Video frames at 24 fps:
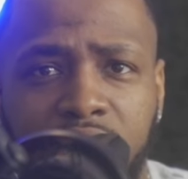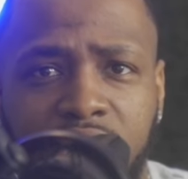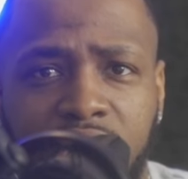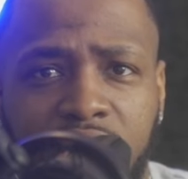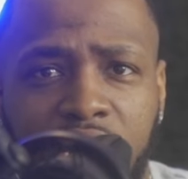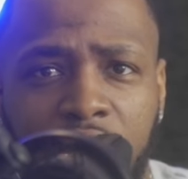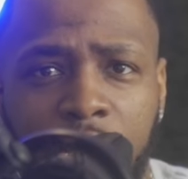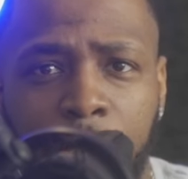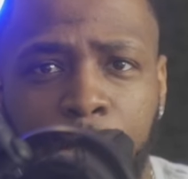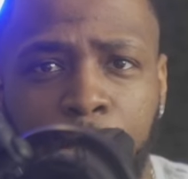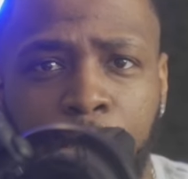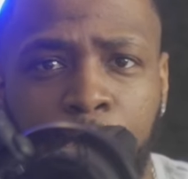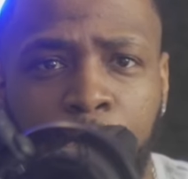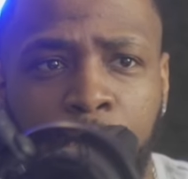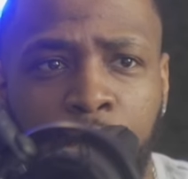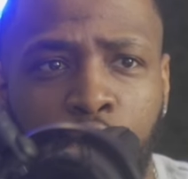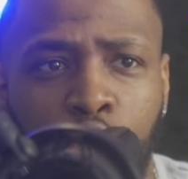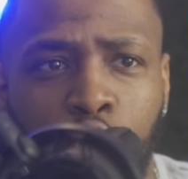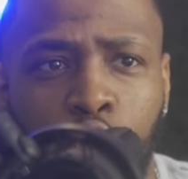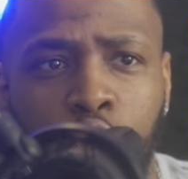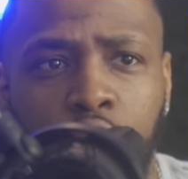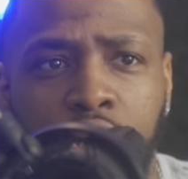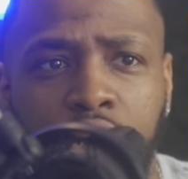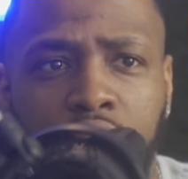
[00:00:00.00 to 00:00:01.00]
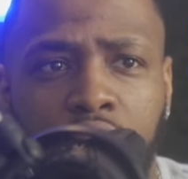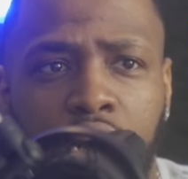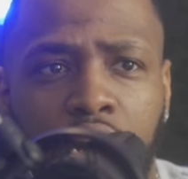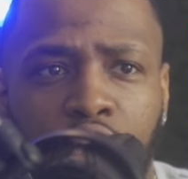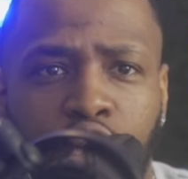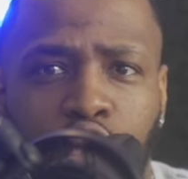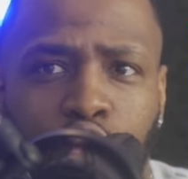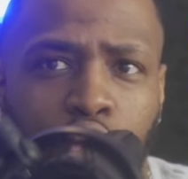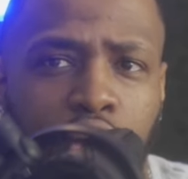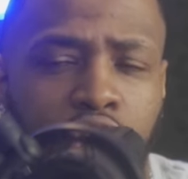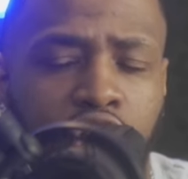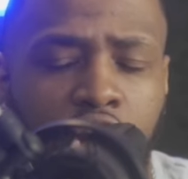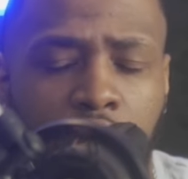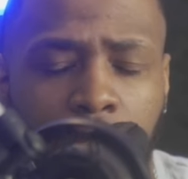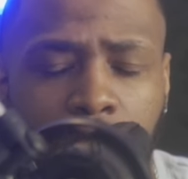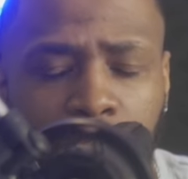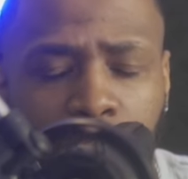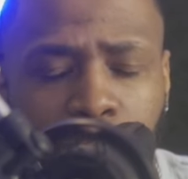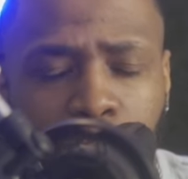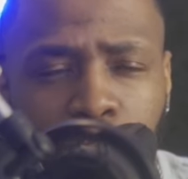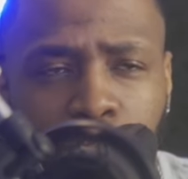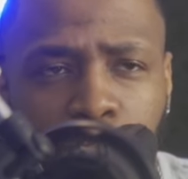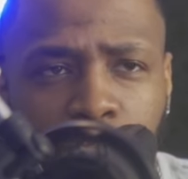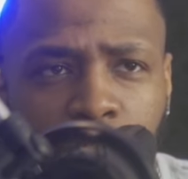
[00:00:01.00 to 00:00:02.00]
State, who was a three star
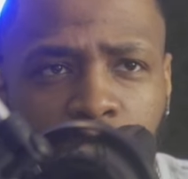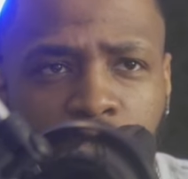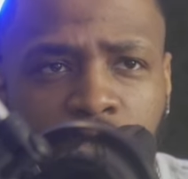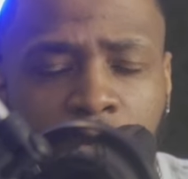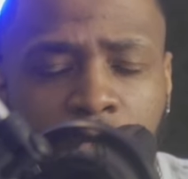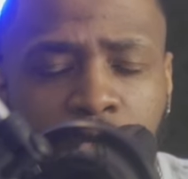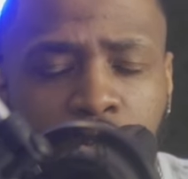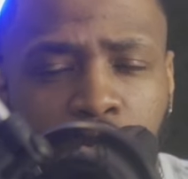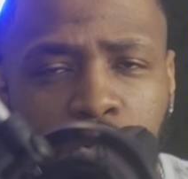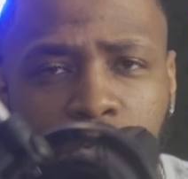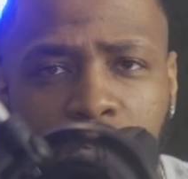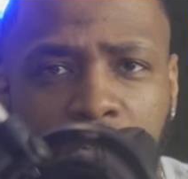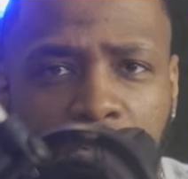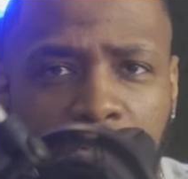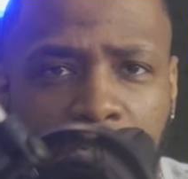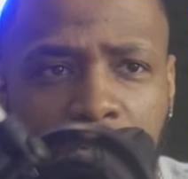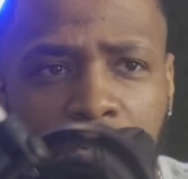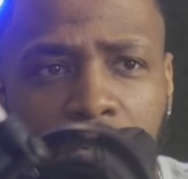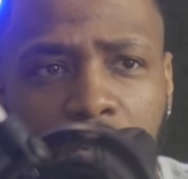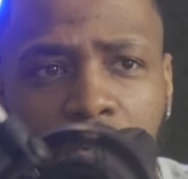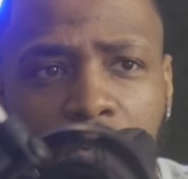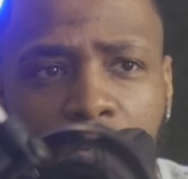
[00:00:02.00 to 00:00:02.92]
recruit from UConn.